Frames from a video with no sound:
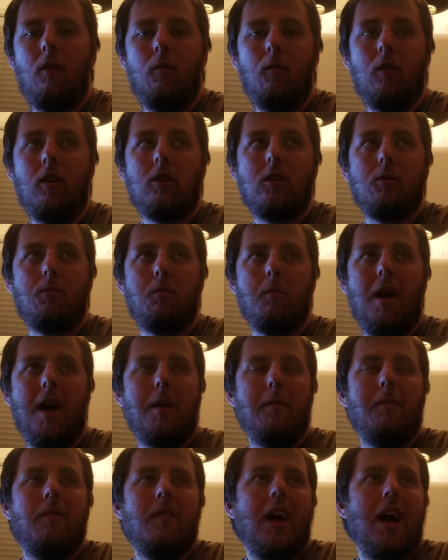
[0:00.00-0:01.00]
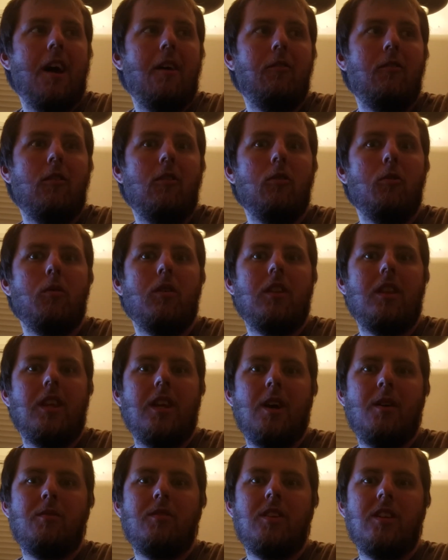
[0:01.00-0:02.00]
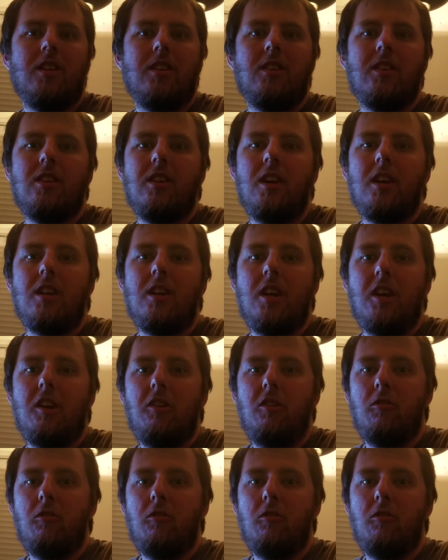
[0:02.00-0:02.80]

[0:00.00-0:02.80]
which might have to do with the FCC and net